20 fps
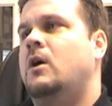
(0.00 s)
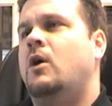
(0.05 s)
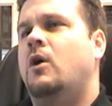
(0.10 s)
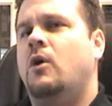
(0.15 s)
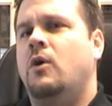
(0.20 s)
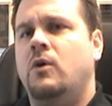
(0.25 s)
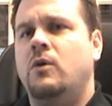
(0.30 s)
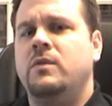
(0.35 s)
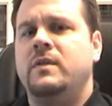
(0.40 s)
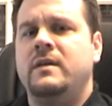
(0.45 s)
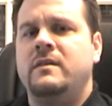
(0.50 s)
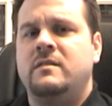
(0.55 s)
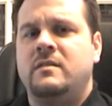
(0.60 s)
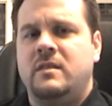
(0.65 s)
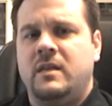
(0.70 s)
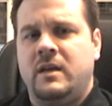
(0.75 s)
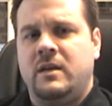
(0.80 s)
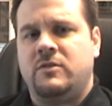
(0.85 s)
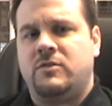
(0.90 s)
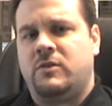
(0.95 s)
All these
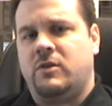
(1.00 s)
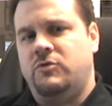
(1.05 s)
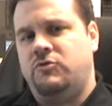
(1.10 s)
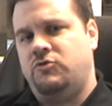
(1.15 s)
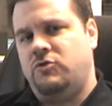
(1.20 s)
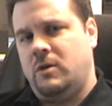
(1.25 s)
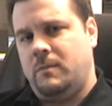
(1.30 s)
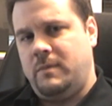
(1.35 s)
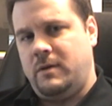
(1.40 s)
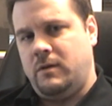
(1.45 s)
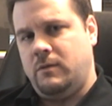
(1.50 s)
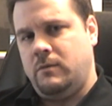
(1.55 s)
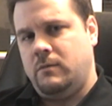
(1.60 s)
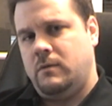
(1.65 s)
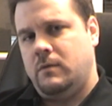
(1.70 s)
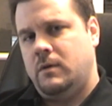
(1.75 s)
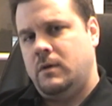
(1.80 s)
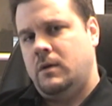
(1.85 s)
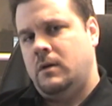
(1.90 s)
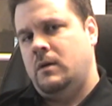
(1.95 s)
things contribute
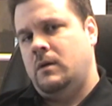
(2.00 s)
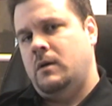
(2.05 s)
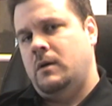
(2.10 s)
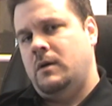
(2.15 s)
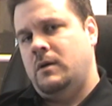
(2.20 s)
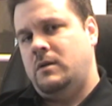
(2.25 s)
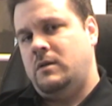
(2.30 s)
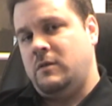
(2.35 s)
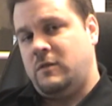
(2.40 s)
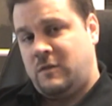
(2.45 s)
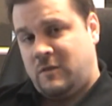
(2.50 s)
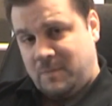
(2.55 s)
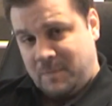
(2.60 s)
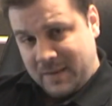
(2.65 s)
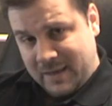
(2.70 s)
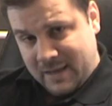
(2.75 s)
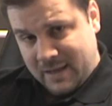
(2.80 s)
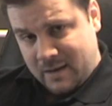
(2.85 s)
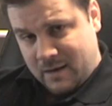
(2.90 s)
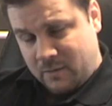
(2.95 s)
to
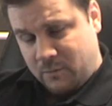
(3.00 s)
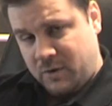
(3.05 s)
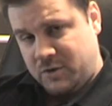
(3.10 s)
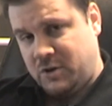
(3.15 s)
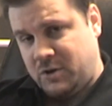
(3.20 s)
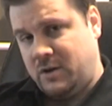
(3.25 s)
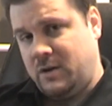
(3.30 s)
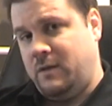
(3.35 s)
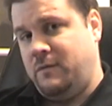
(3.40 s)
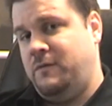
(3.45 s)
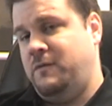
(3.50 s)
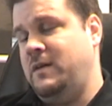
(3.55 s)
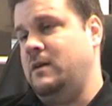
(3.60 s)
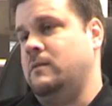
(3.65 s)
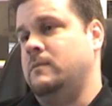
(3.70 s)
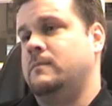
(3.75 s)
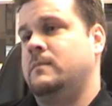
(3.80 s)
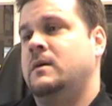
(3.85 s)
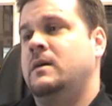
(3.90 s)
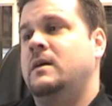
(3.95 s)
speed and what you're going to
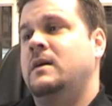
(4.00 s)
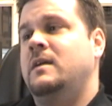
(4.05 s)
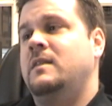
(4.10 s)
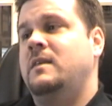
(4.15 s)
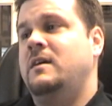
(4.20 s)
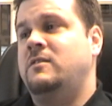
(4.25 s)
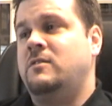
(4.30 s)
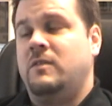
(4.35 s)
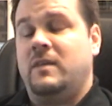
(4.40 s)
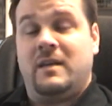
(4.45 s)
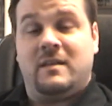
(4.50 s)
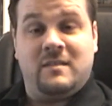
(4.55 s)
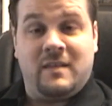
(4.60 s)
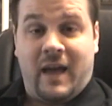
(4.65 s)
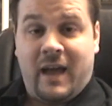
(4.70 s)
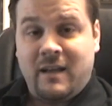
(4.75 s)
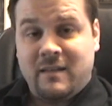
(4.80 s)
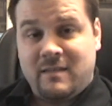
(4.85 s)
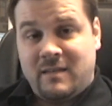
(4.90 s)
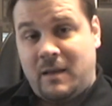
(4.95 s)
feel. These are the
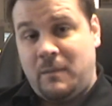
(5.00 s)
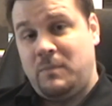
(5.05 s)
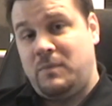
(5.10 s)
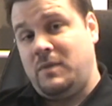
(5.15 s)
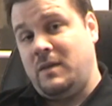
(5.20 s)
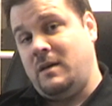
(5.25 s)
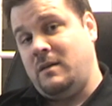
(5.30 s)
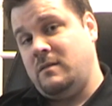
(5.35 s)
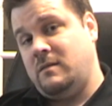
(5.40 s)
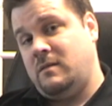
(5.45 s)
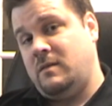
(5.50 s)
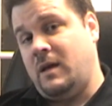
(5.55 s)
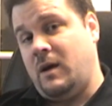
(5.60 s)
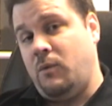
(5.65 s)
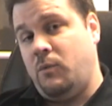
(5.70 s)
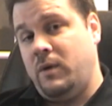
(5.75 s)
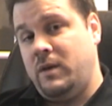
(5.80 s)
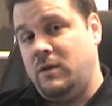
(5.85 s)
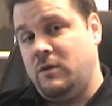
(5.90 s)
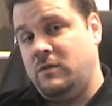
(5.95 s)
exact same things
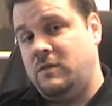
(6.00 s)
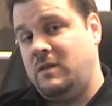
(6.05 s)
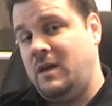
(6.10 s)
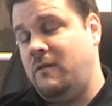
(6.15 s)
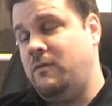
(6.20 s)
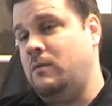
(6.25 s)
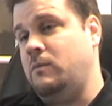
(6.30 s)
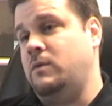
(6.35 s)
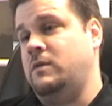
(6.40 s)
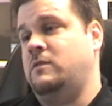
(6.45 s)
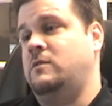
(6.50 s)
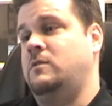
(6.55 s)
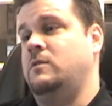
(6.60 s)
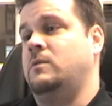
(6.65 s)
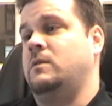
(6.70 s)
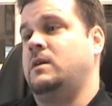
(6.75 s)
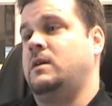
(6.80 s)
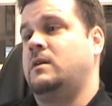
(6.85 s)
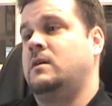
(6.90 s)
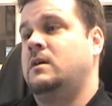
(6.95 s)
that Windows 7
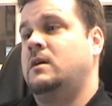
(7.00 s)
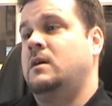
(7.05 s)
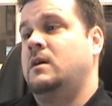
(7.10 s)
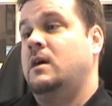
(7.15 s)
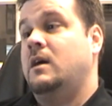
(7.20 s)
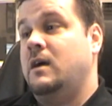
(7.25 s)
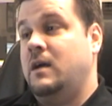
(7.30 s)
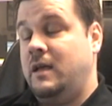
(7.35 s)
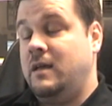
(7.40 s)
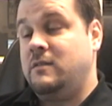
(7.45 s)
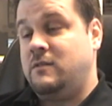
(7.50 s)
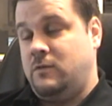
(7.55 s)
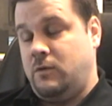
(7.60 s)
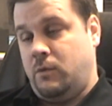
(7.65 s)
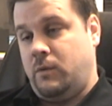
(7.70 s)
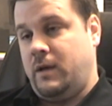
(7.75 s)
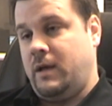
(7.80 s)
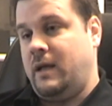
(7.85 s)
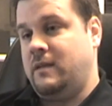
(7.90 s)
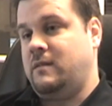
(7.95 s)
is
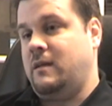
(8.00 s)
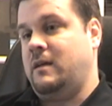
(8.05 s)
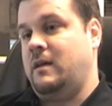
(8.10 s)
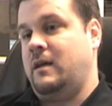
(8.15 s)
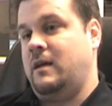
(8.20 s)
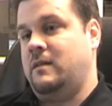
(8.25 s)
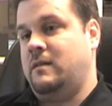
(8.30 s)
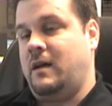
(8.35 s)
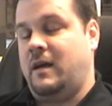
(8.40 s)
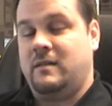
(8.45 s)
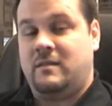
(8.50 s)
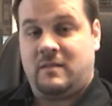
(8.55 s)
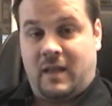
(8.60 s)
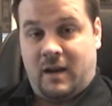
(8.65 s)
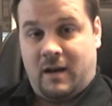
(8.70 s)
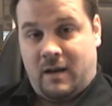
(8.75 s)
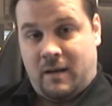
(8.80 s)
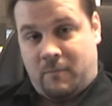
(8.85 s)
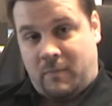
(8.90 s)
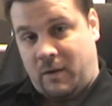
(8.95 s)
doing, as I
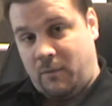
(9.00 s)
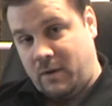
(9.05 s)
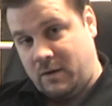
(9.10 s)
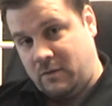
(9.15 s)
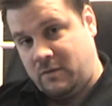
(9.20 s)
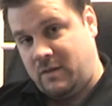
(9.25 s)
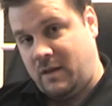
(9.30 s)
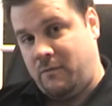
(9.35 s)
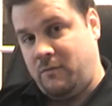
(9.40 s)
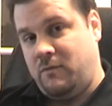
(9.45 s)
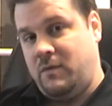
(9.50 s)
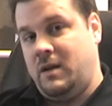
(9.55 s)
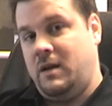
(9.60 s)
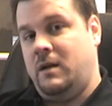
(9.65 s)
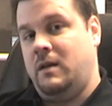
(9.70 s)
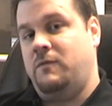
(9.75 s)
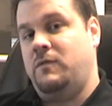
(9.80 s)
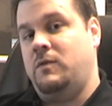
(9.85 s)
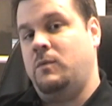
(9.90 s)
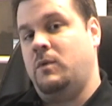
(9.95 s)
stated in my Windows 7 vid,
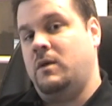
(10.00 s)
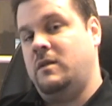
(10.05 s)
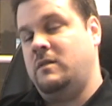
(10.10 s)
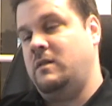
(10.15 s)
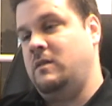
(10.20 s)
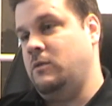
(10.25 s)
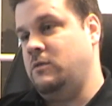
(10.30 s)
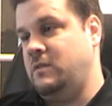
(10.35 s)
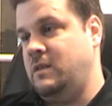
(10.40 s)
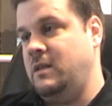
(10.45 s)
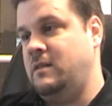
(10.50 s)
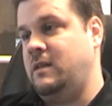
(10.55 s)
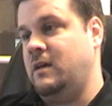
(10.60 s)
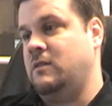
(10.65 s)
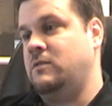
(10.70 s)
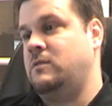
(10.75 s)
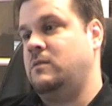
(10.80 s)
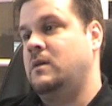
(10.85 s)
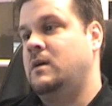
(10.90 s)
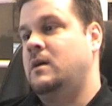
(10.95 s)
and if you want to see those
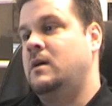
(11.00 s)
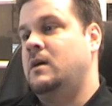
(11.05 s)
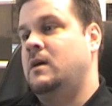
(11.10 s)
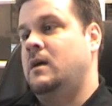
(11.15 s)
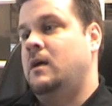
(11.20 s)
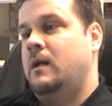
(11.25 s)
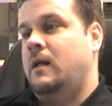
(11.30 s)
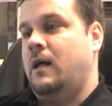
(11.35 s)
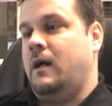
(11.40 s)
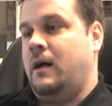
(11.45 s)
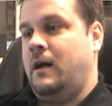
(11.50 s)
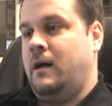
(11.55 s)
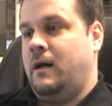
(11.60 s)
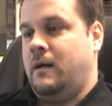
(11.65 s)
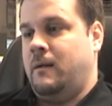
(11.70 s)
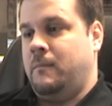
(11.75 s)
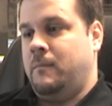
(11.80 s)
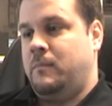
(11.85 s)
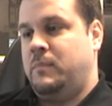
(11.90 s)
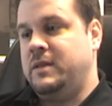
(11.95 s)
details,
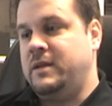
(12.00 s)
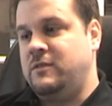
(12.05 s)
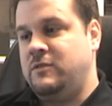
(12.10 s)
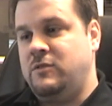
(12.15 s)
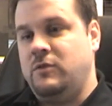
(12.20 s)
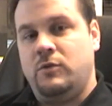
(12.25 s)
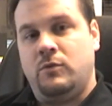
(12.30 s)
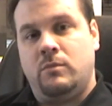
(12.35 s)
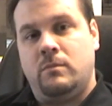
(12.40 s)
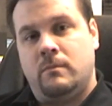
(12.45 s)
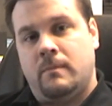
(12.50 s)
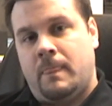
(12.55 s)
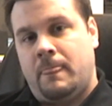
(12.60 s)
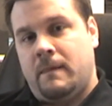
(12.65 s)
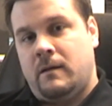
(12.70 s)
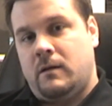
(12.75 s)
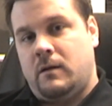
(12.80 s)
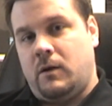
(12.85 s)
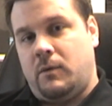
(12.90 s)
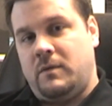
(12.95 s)
please do
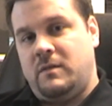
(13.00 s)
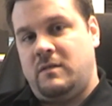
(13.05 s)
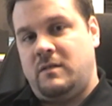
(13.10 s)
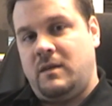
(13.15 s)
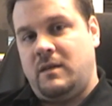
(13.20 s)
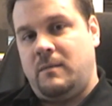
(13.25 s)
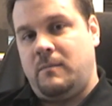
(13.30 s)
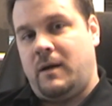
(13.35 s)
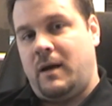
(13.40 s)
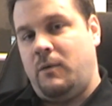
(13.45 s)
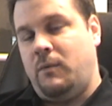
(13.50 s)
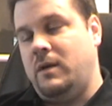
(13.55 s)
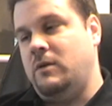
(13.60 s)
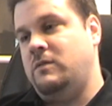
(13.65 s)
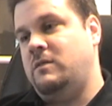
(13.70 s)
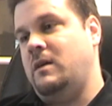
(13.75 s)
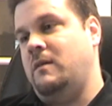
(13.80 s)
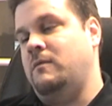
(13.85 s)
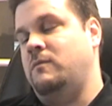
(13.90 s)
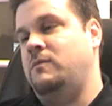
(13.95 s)
go and see my
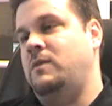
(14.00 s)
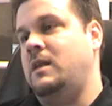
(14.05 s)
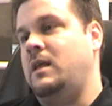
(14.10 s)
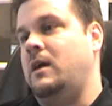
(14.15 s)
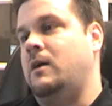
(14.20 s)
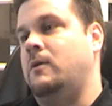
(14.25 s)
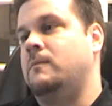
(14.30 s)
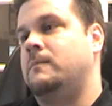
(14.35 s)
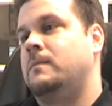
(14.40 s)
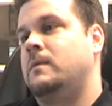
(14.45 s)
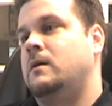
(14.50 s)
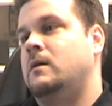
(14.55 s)
Windows 7 video.